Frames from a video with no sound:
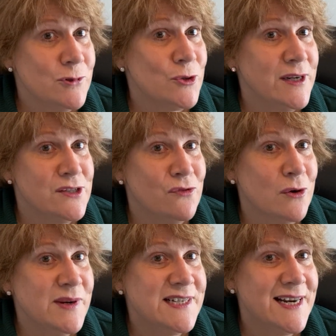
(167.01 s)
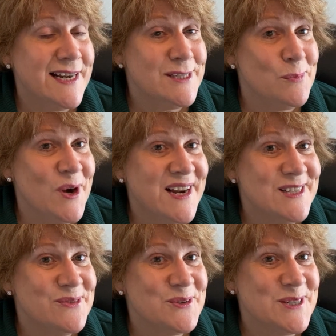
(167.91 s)
transforming today's
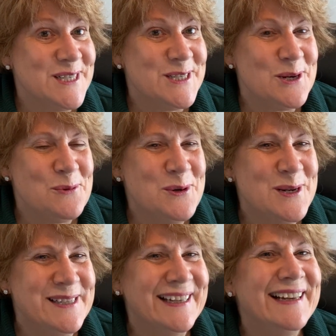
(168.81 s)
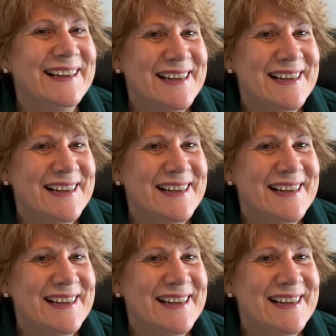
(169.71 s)
brands for a digital world.